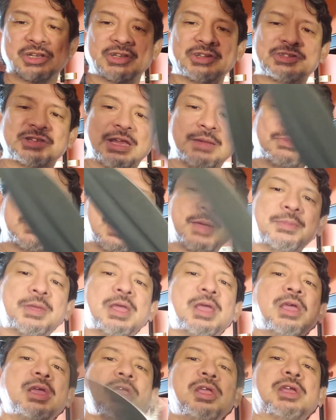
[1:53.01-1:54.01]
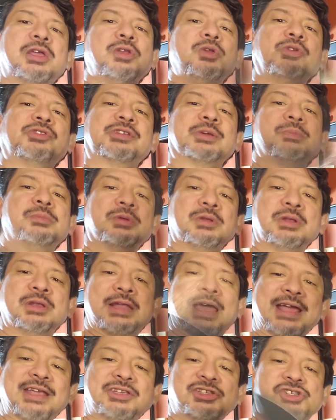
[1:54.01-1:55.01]
At the same time, you can do some
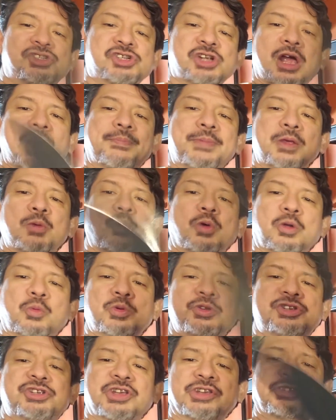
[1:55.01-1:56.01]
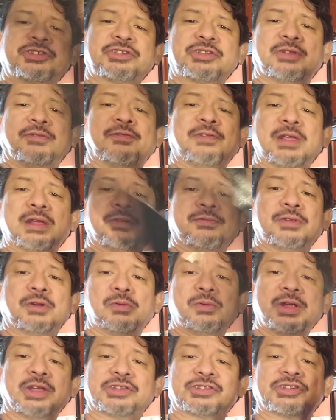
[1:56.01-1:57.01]
nice chopping work with just the flick of the
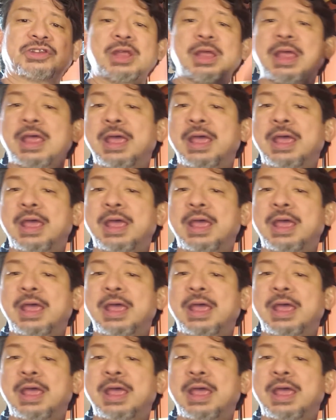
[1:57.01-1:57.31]
wrist,